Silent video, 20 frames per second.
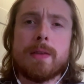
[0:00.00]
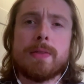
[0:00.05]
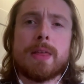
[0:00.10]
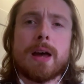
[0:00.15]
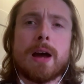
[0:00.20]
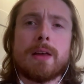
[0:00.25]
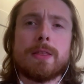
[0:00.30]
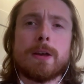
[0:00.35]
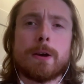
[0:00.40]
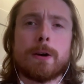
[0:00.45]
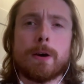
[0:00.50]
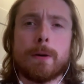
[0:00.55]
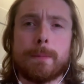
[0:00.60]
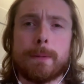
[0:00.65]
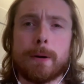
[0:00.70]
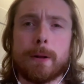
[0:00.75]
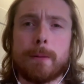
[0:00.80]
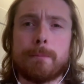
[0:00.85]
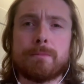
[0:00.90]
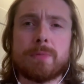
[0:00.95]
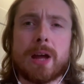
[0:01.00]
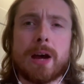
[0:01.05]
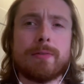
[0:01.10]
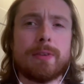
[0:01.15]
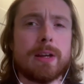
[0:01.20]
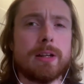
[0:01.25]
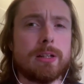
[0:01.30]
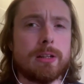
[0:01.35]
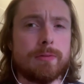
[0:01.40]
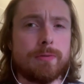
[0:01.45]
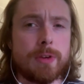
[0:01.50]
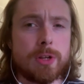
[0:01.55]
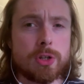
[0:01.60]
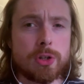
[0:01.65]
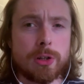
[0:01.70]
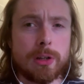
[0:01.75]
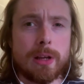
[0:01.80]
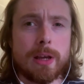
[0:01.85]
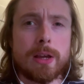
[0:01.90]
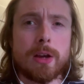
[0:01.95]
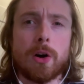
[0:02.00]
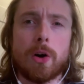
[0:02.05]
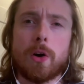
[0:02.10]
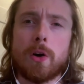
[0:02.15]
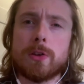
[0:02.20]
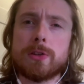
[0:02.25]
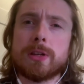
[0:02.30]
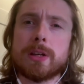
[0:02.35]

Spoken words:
that the couple have individually or